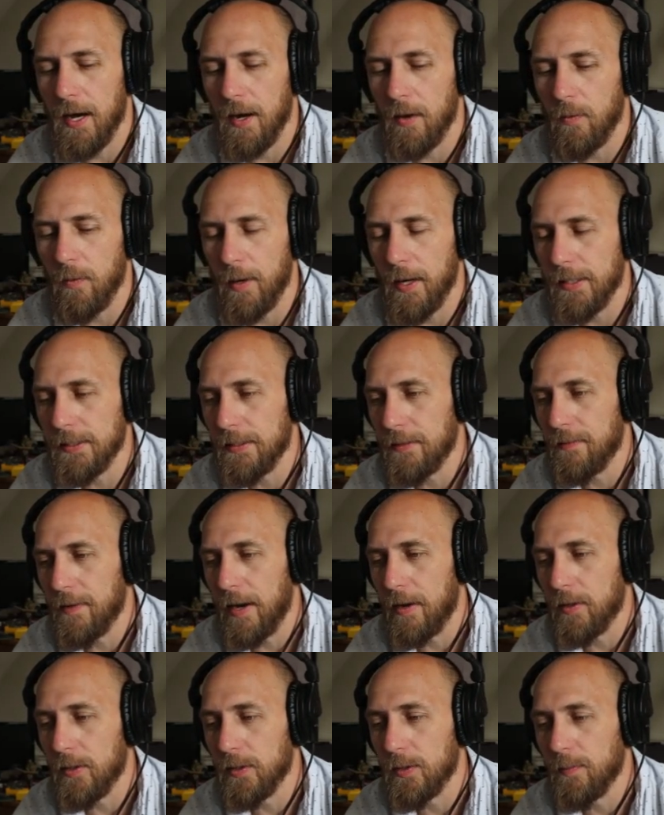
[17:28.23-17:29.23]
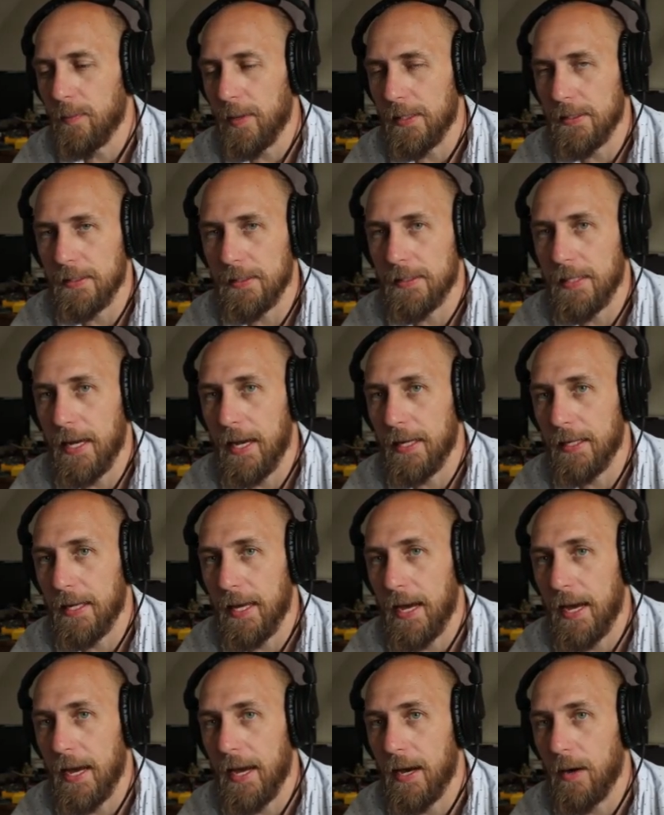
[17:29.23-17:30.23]
whereas it values base attack
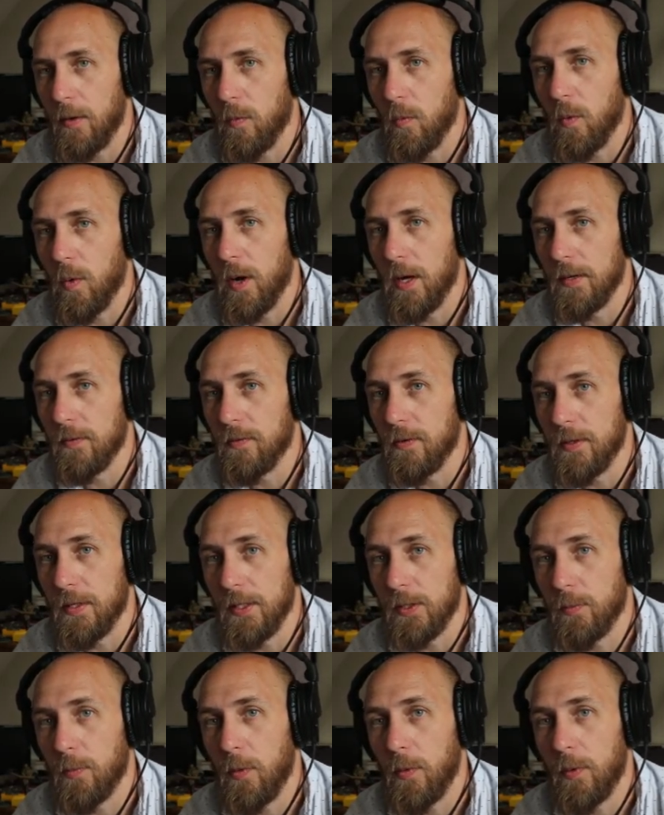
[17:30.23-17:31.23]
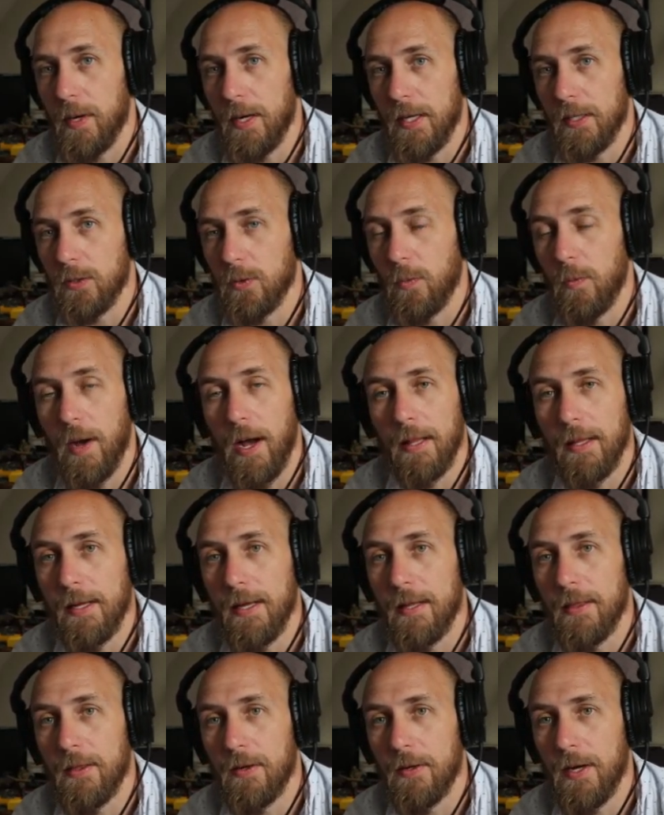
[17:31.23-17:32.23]
at 1 for each point as well,
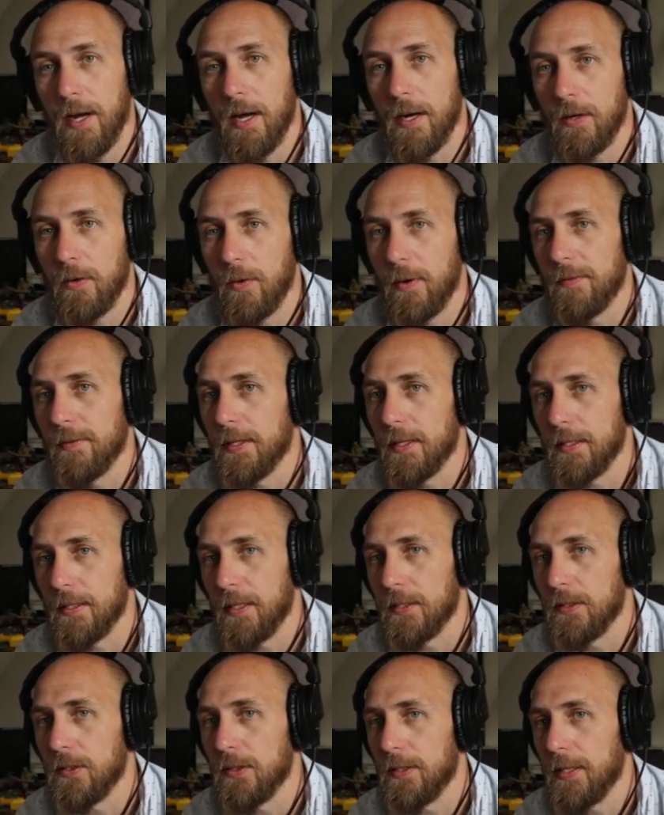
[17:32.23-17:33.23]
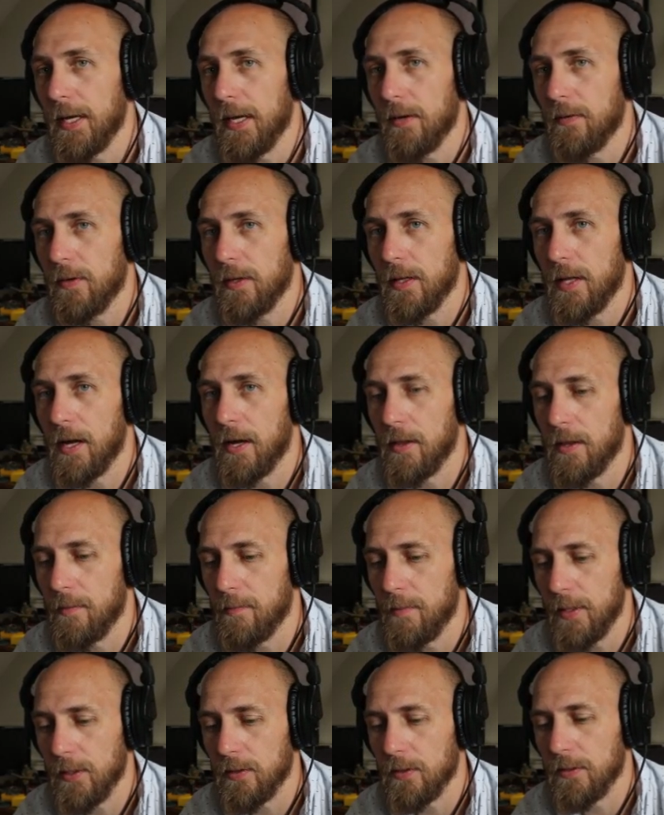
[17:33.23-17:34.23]
and they're not equivalent because you can't rely on the
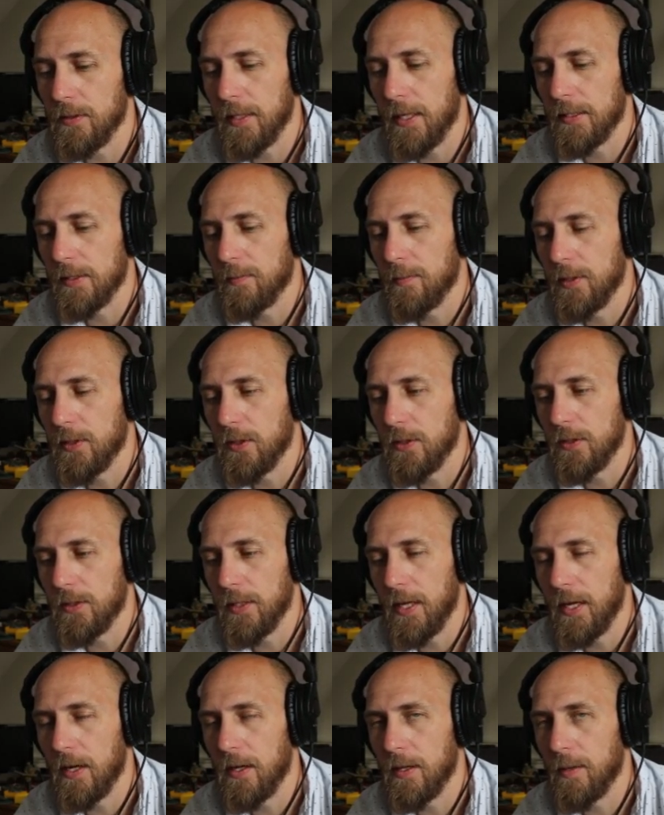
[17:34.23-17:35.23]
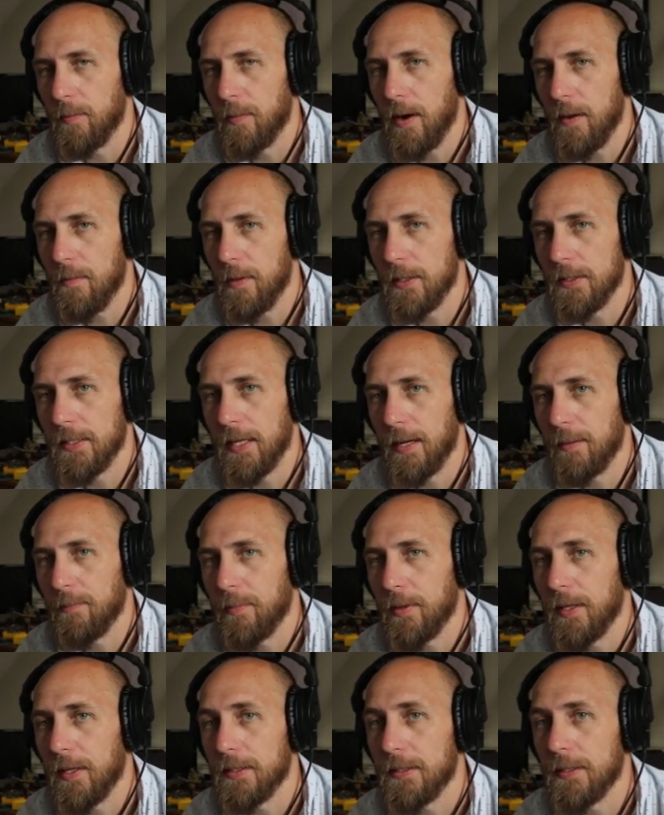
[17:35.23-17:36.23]
missiles as much as you can on the primary attack,
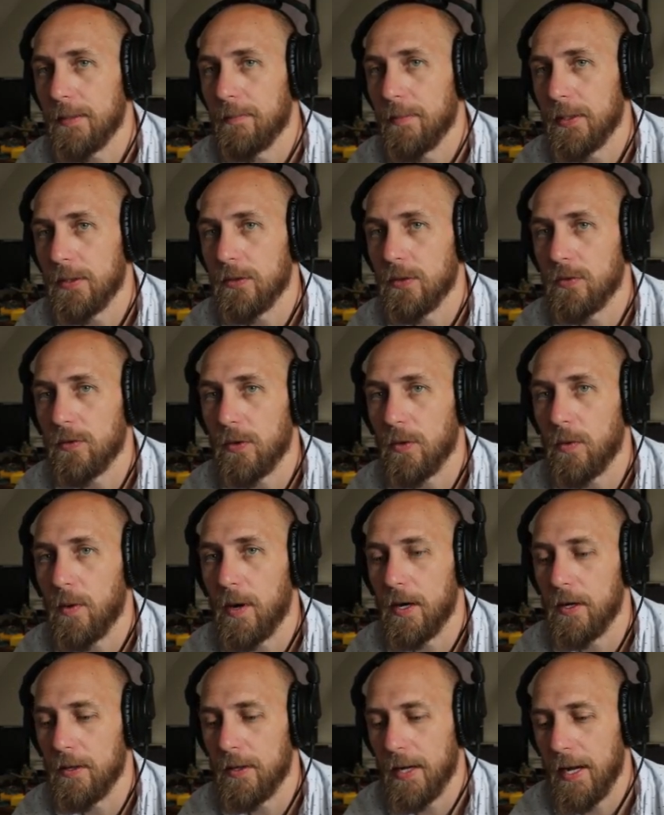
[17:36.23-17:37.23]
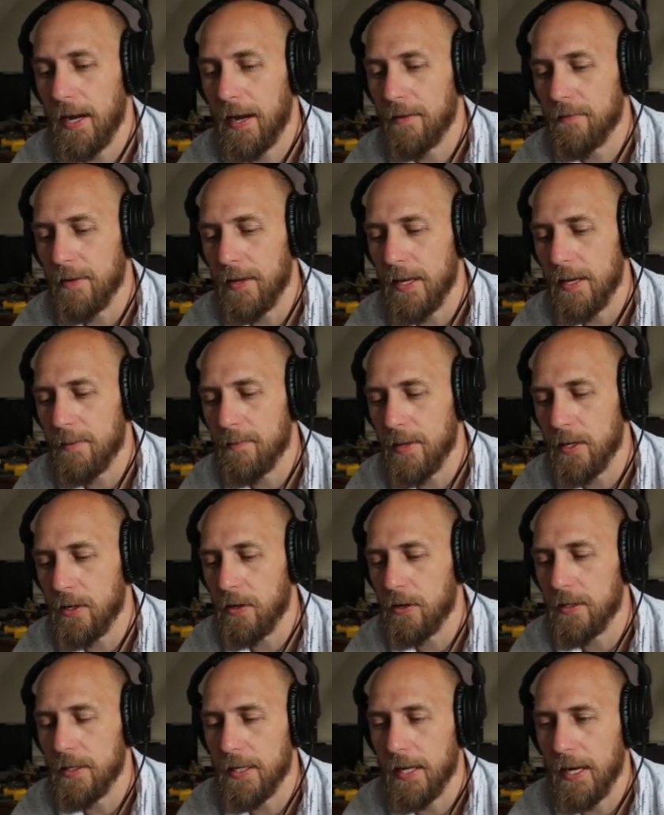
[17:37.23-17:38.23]
plus the missiles require you to have M in
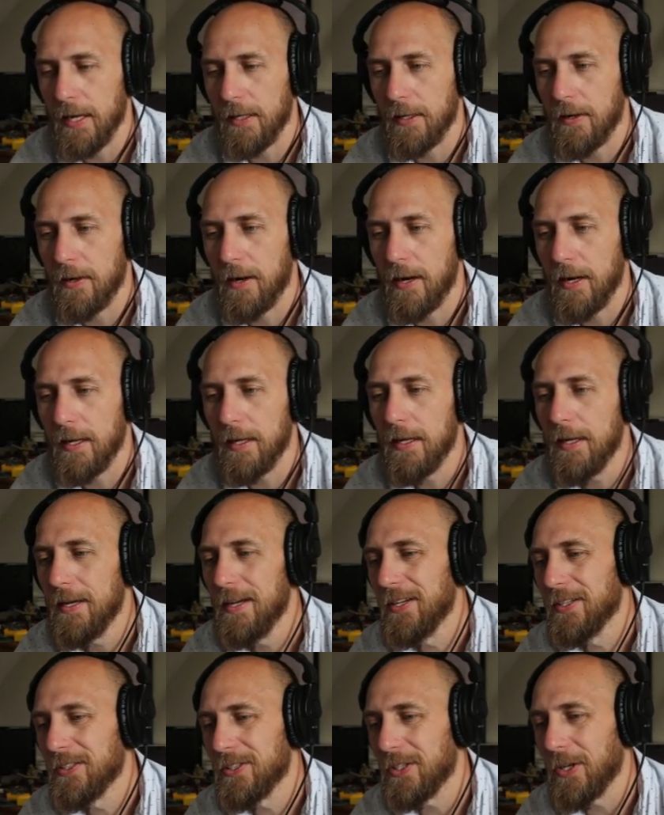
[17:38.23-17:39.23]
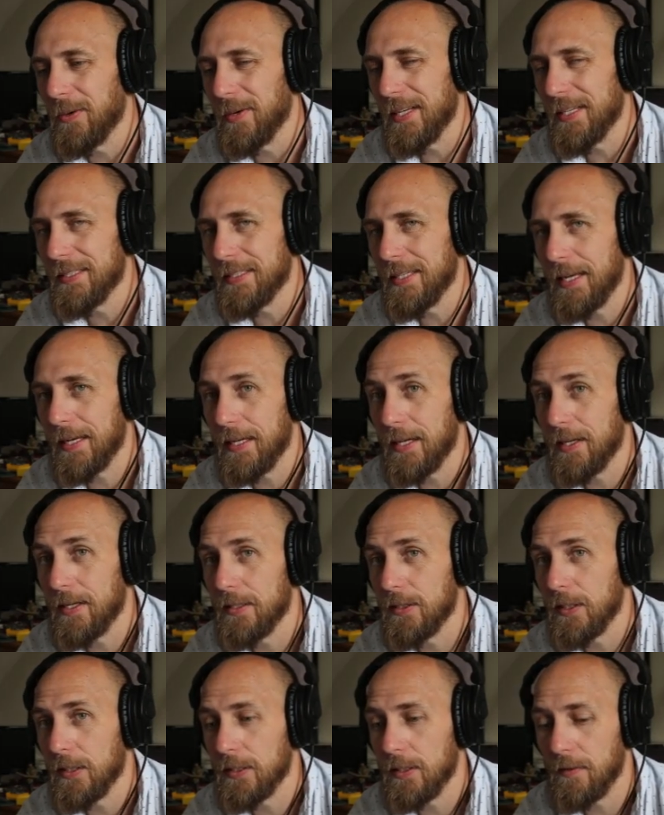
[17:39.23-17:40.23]
your deck, all right? So is that going to
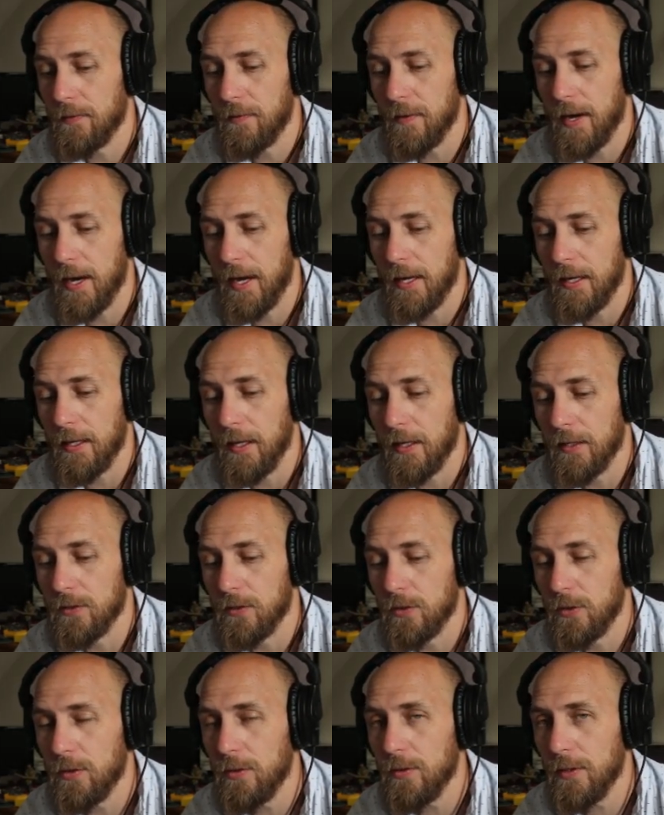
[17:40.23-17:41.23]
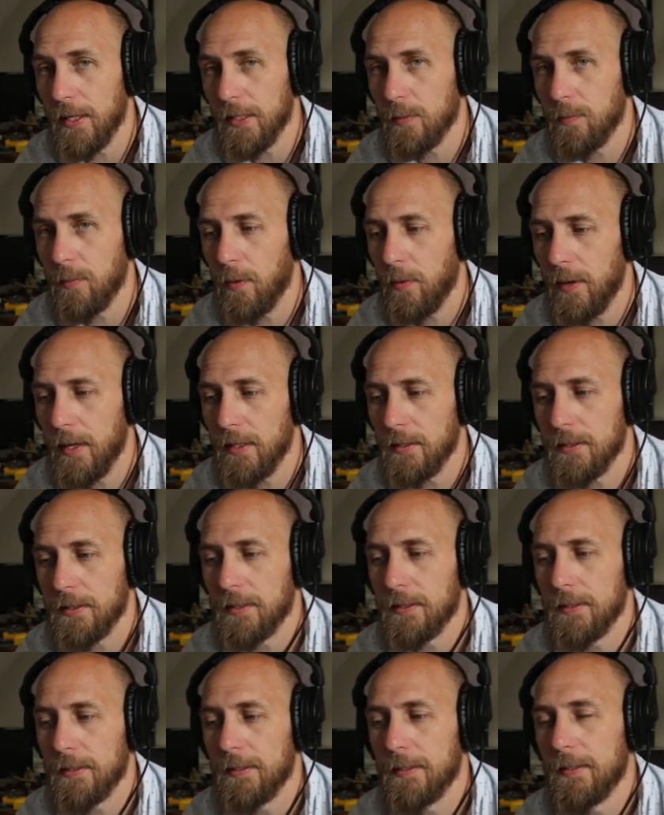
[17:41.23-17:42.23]
justify 2 less
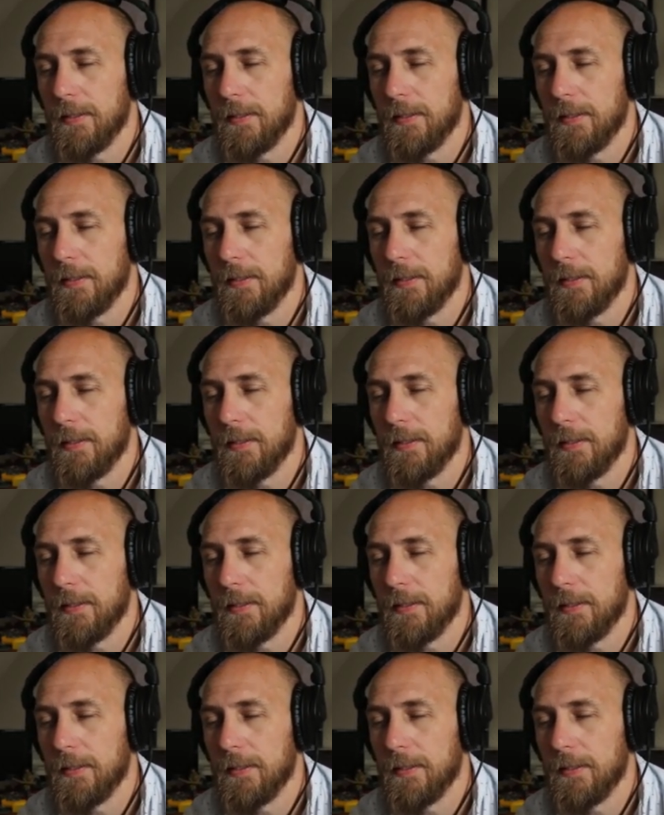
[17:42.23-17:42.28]
points?